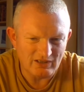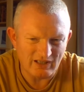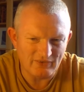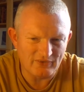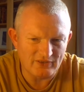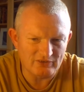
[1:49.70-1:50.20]

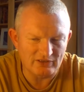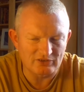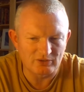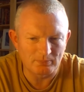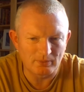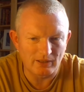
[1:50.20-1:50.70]
other things like
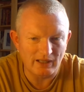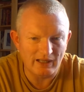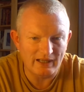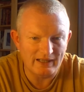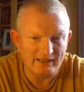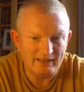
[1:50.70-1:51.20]

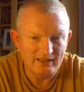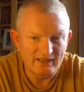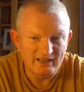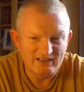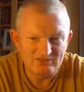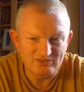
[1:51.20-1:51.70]
supply,
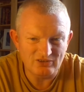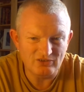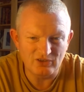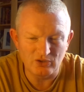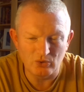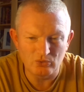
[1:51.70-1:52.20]
just
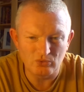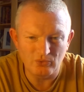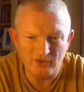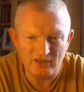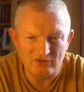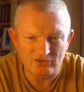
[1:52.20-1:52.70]
the usual
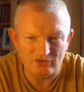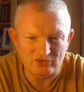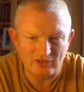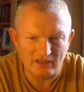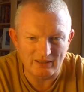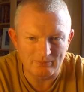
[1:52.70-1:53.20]
things.
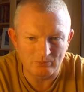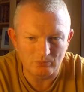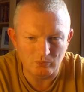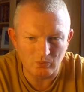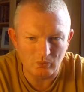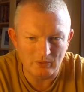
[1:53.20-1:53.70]
It's
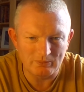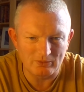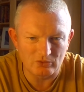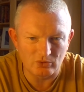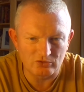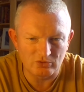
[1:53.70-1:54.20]
um, a wee
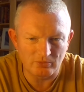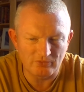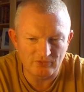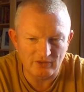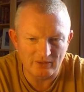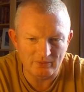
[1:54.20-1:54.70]
bit dodgy with
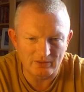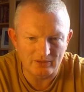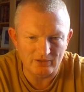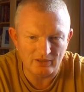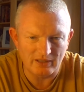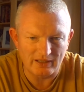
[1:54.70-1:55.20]
flour.